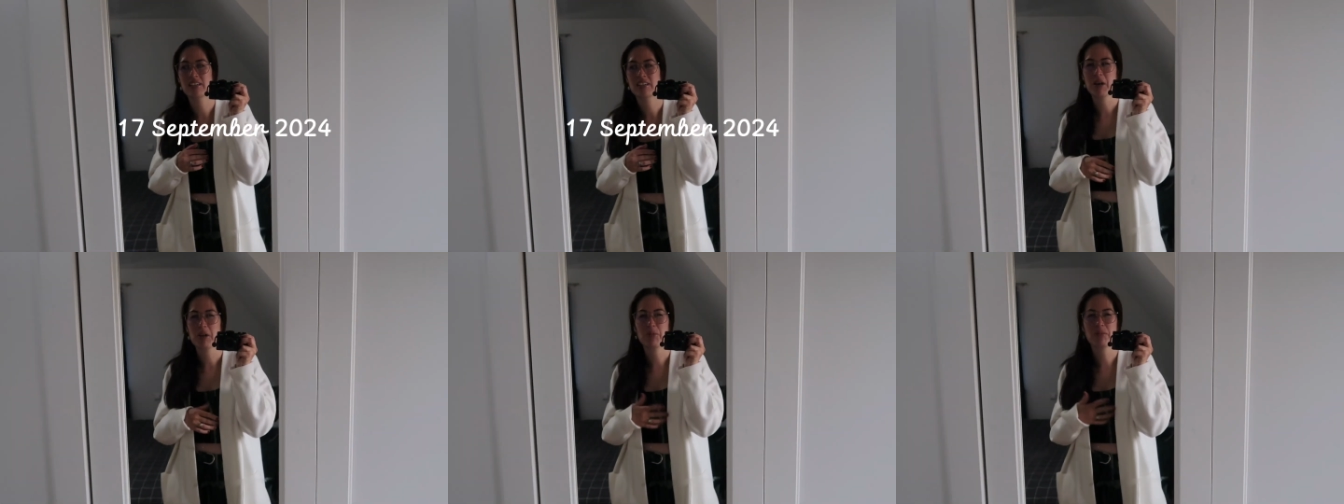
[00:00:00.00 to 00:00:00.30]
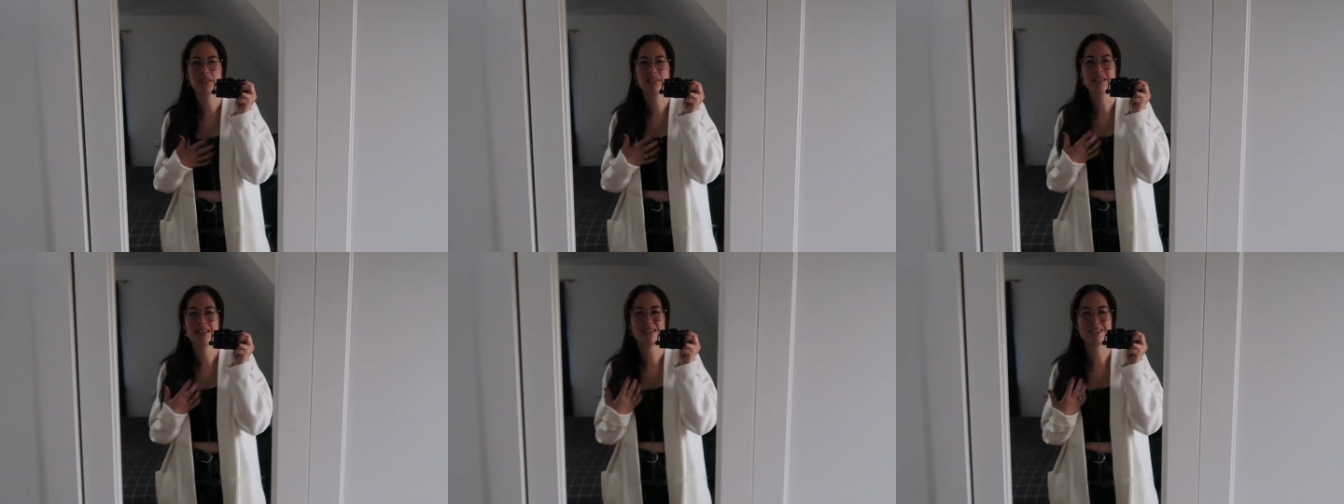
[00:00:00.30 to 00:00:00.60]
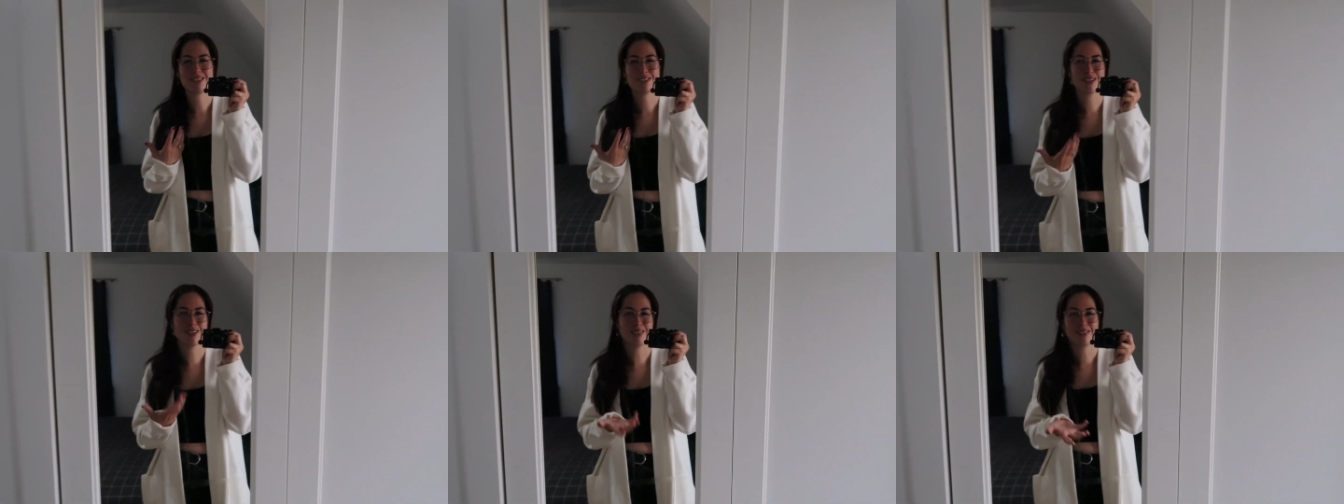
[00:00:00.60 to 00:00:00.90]
I don't want to say a
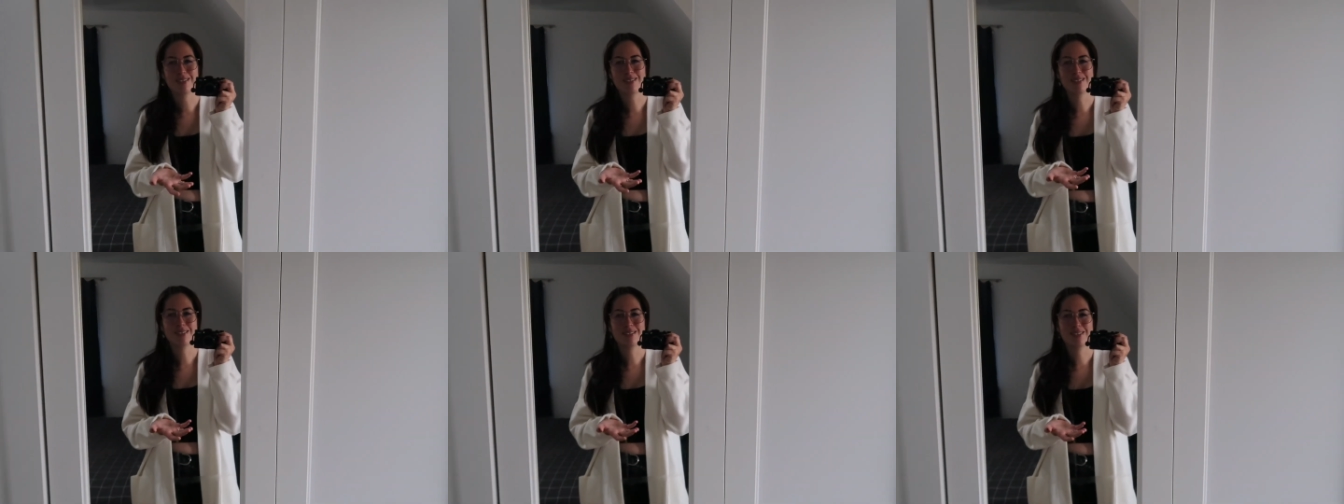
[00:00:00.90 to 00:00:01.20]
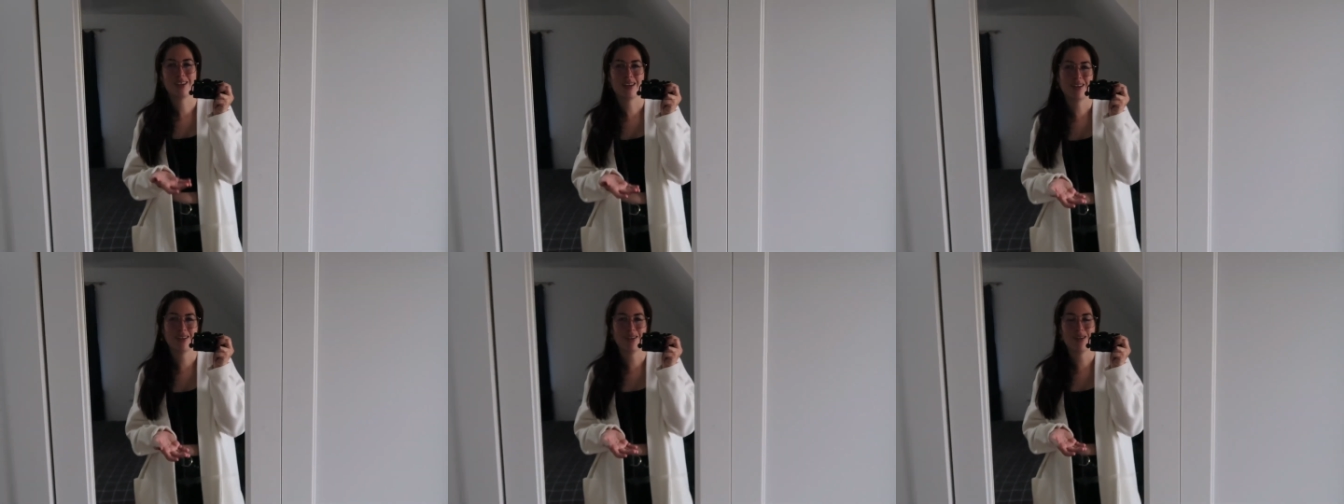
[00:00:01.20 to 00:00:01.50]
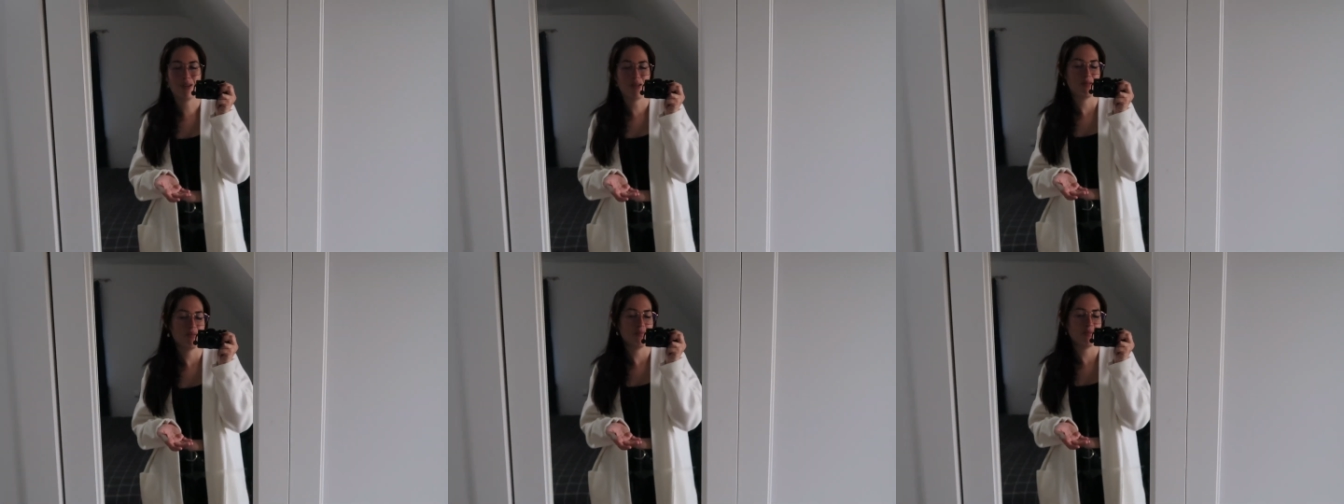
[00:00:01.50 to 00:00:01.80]
chill day at
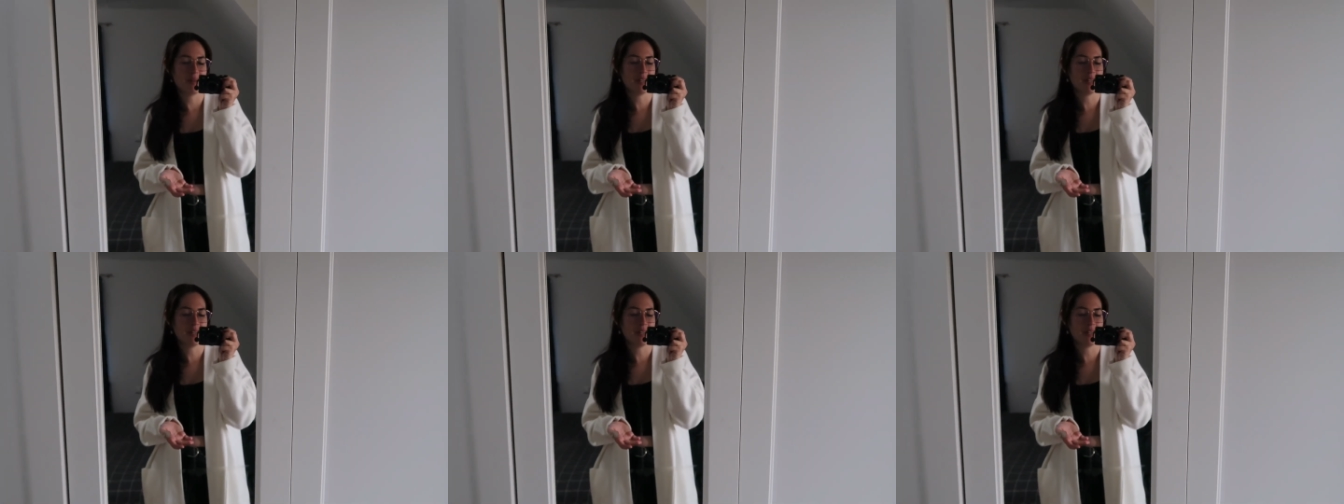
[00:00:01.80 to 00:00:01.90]
home,